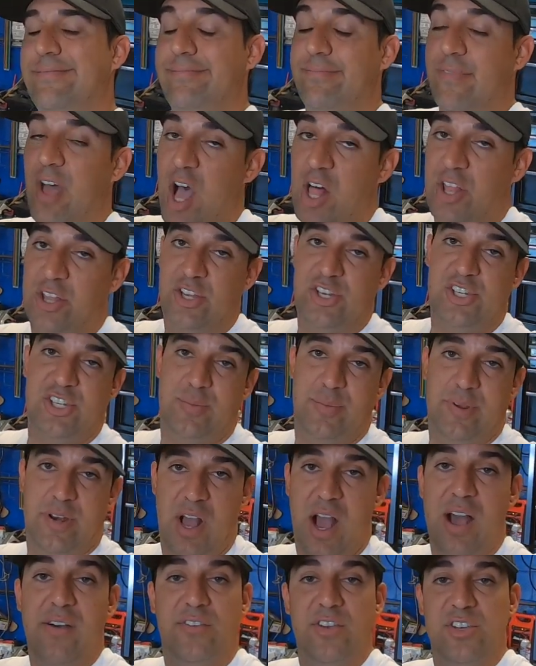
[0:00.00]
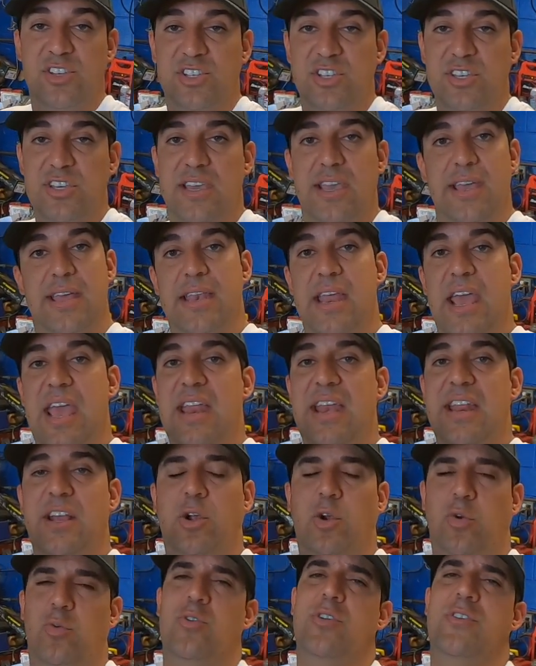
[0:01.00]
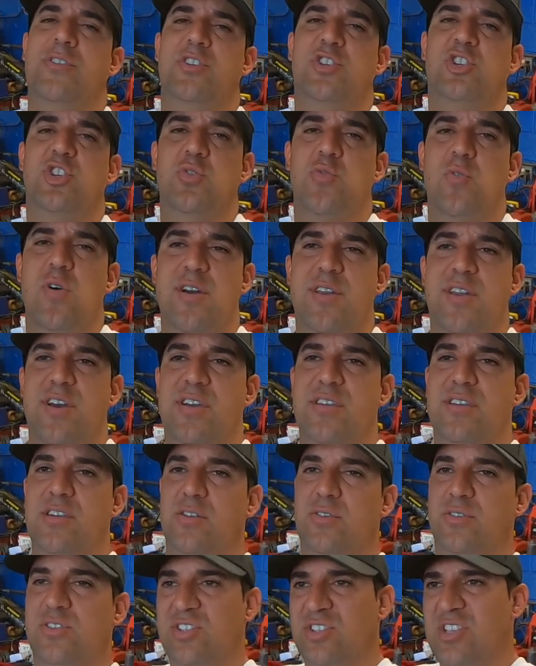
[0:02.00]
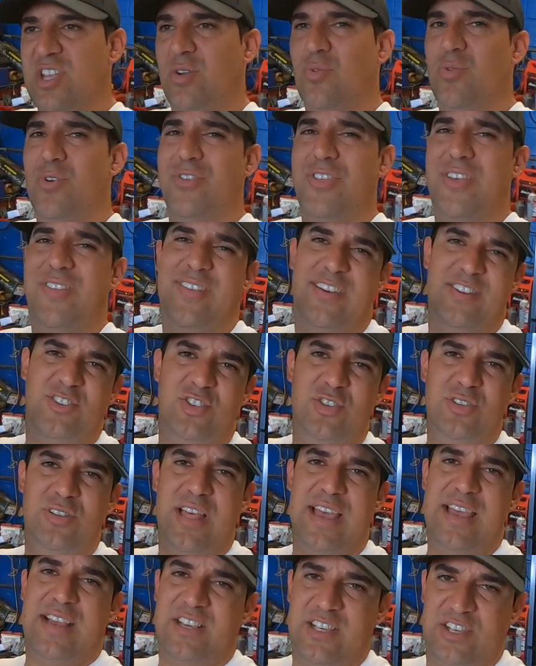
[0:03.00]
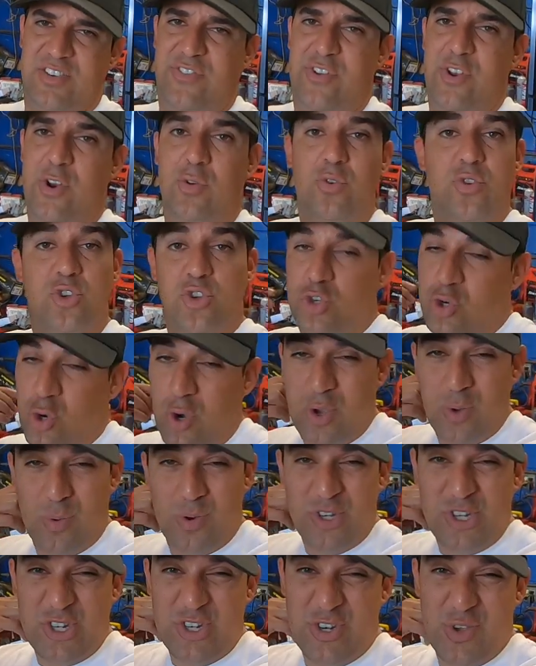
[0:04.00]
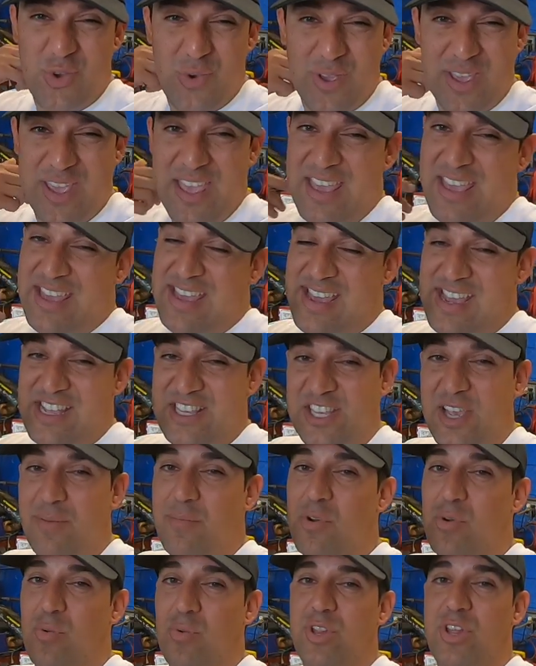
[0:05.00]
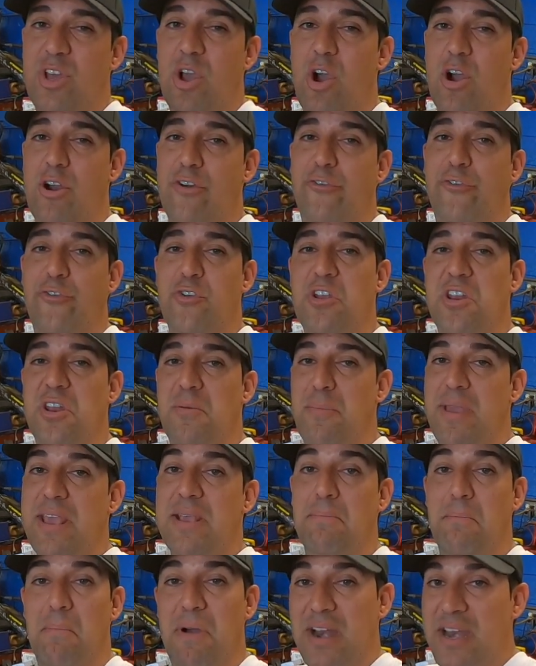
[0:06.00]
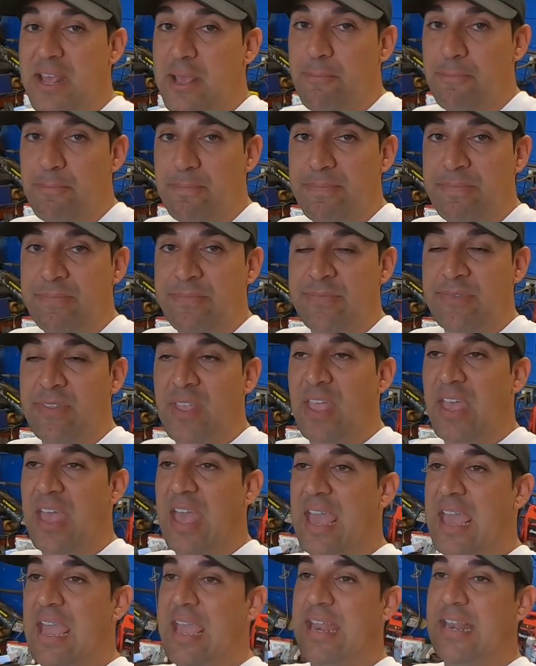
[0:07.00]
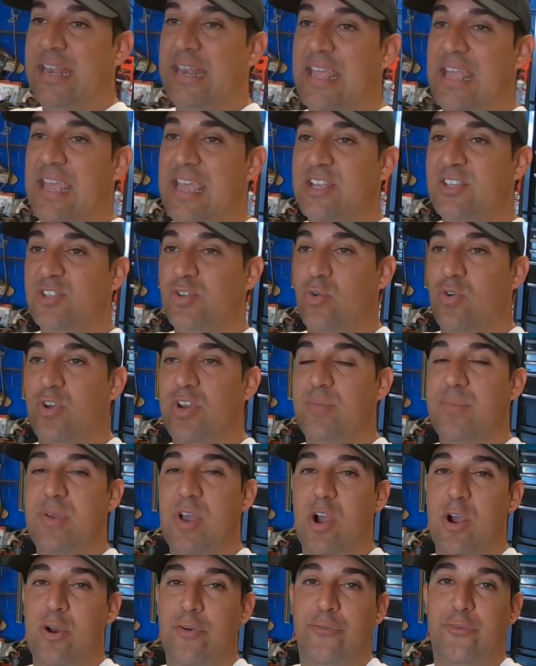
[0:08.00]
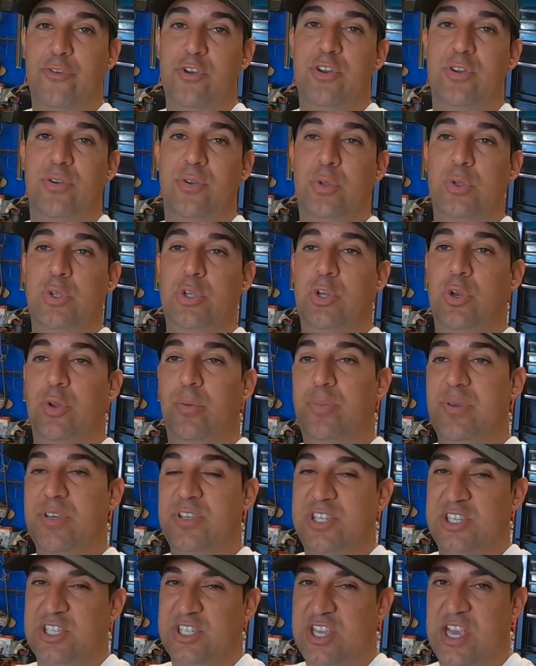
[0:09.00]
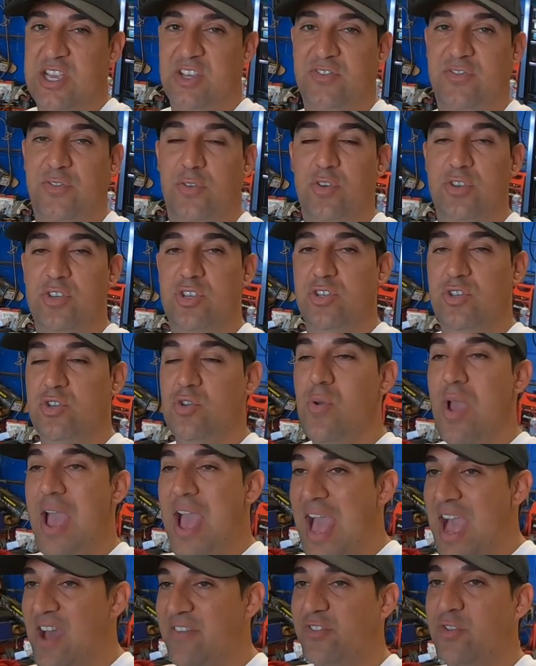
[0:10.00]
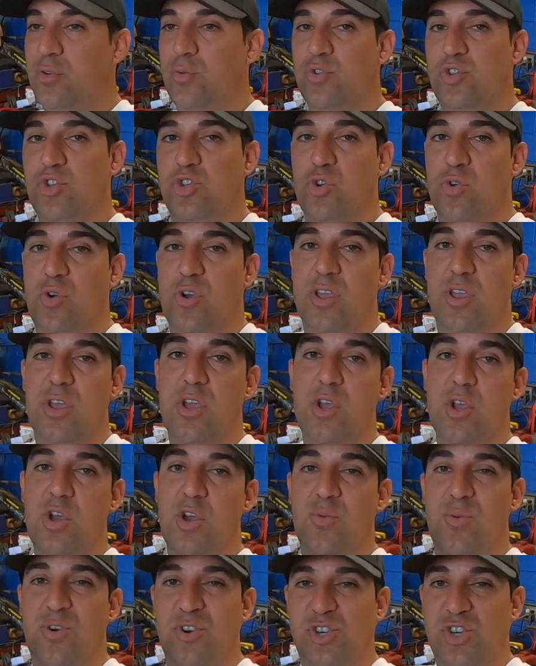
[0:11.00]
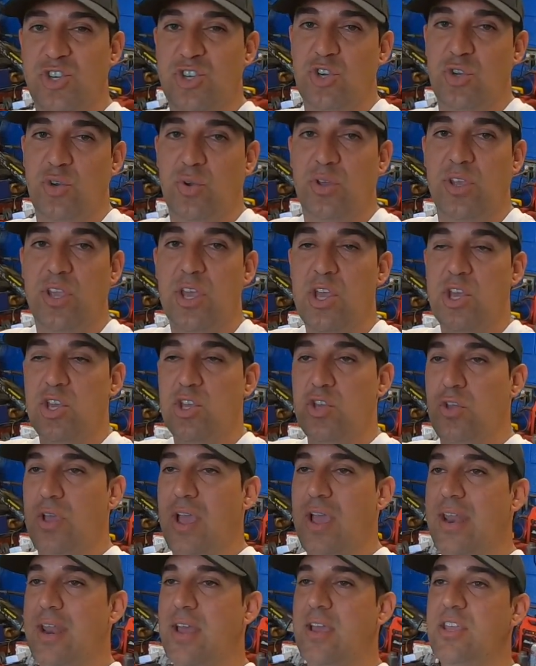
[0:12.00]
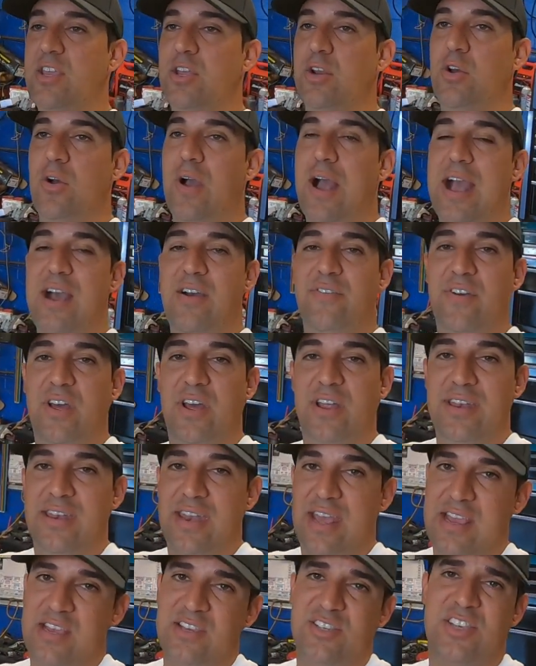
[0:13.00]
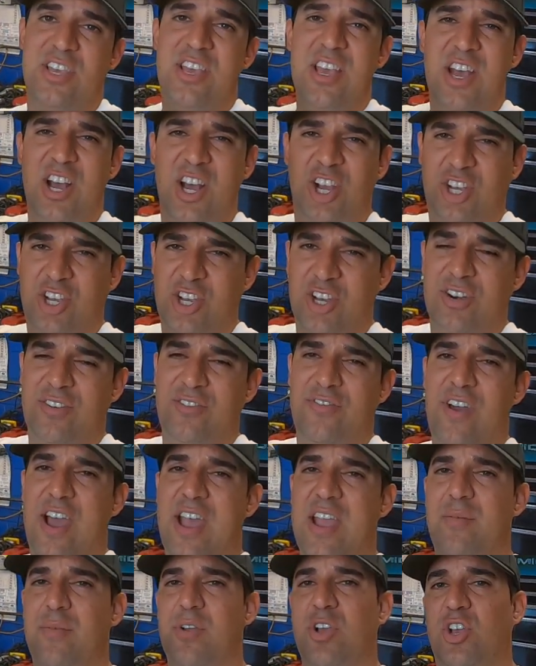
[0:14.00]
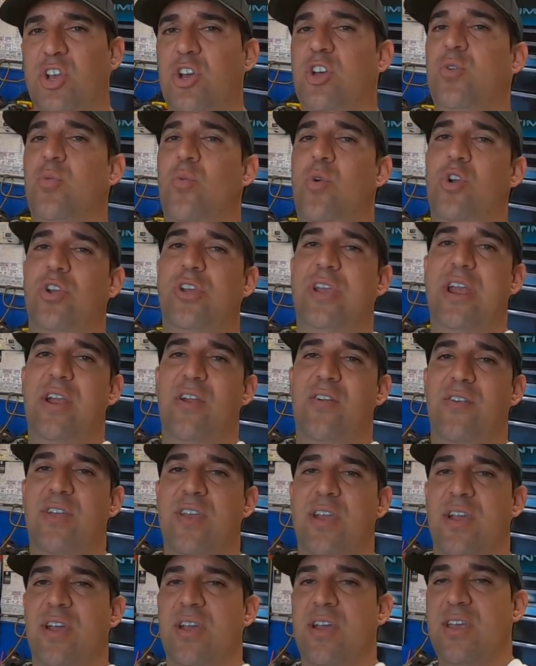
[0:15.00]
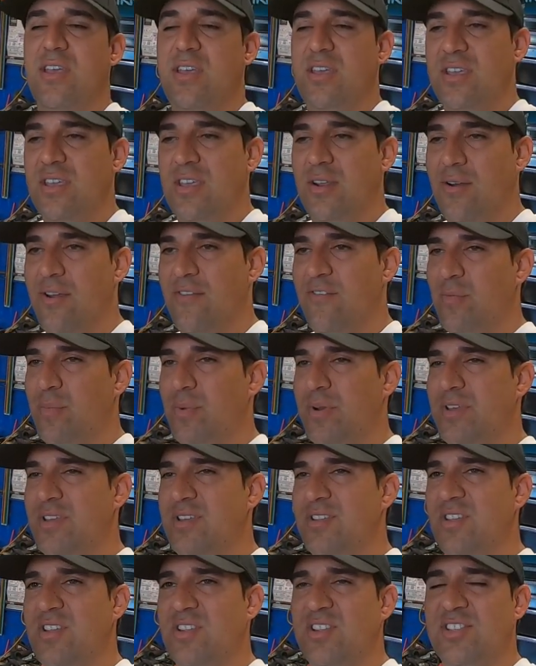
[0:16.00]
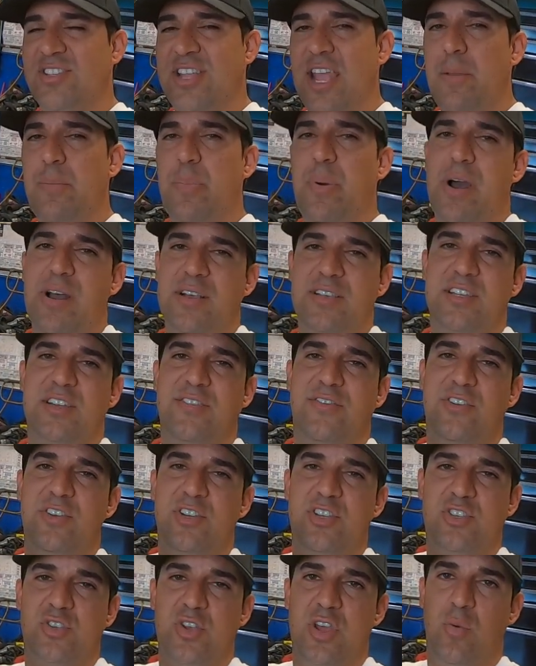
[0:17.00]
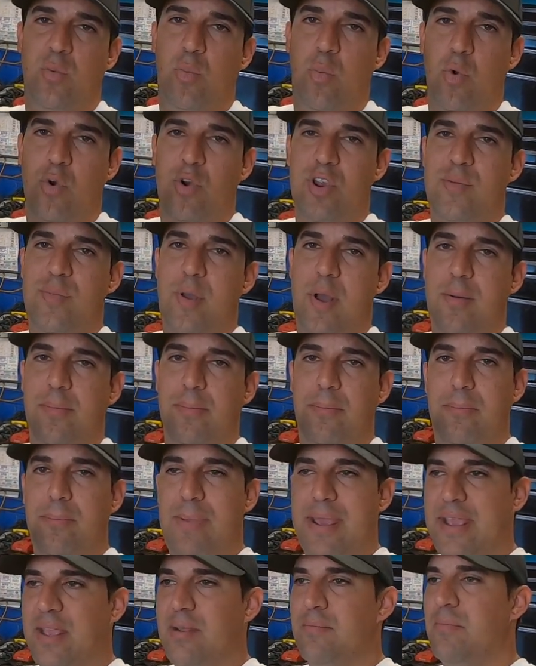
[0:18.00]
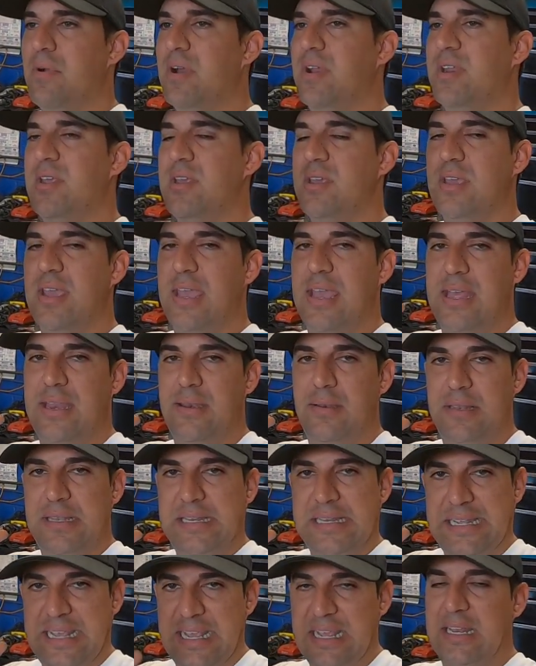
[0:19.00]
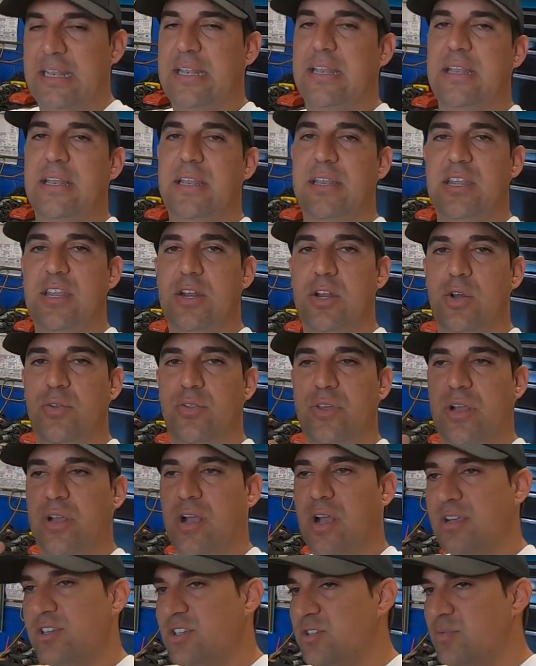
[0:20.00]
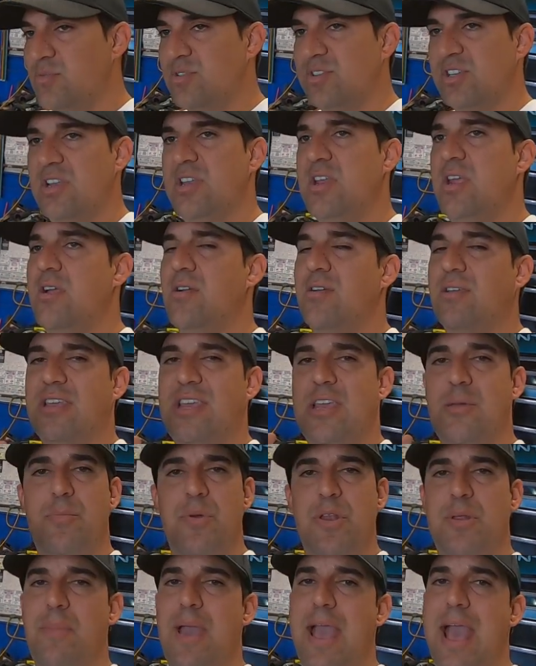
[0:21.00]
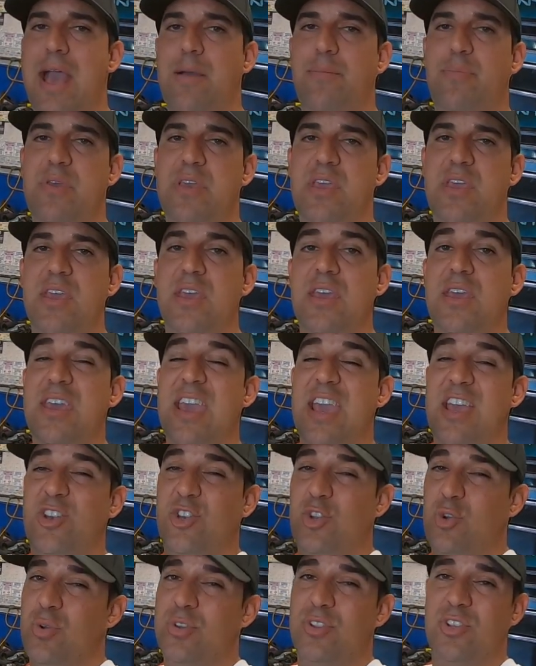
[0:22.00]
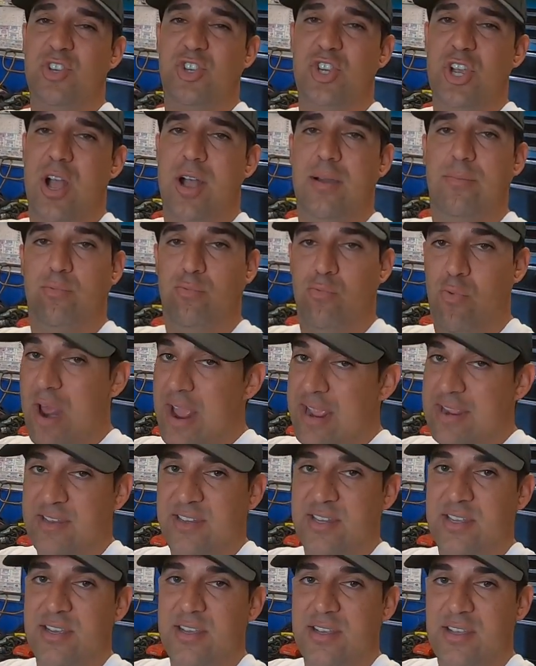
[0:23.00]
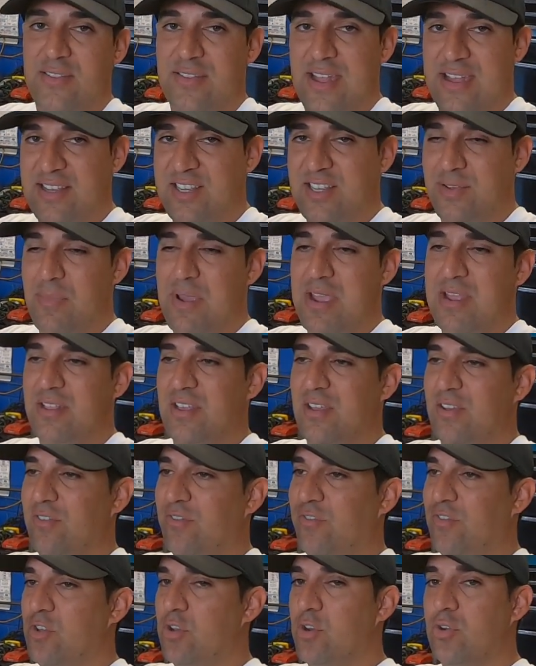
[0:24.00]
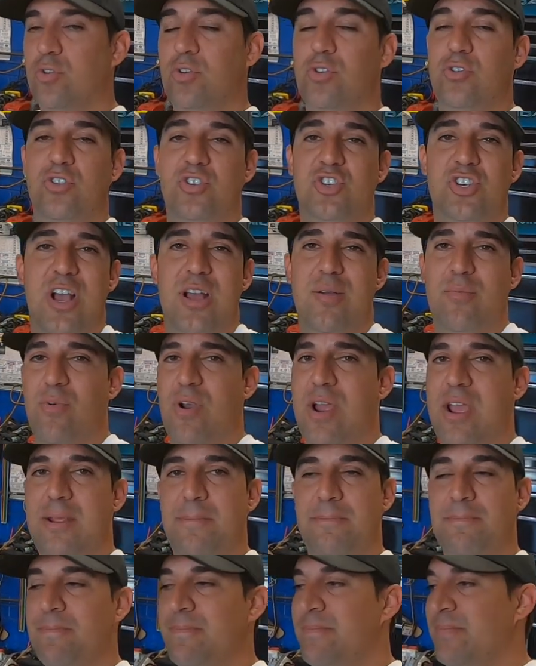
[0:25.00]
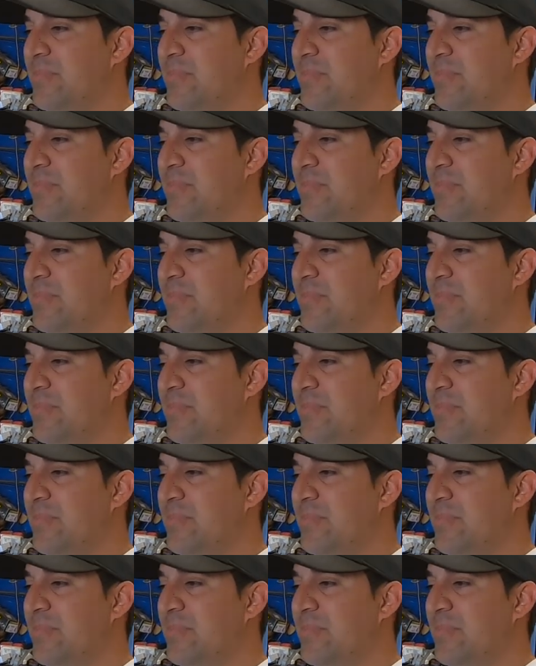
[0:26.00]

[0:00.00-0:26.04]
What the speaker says: knowledge, I mean, obviously, and a career that you want to, you know, stick with and that you like. Because if you don't enjoy what you're doing, it's going to be really hard for you to make money. And it's going to be hard for you to, you know, be successful. You have to enjoy what you're doing. You gotta, you know, have a nice, a good environment, good work area. You know, everybody stay positive and just and worry about making money and getting, you know, the customers in here, keeping them happy and doing the job right. That's the main thing. If you don't do the job right,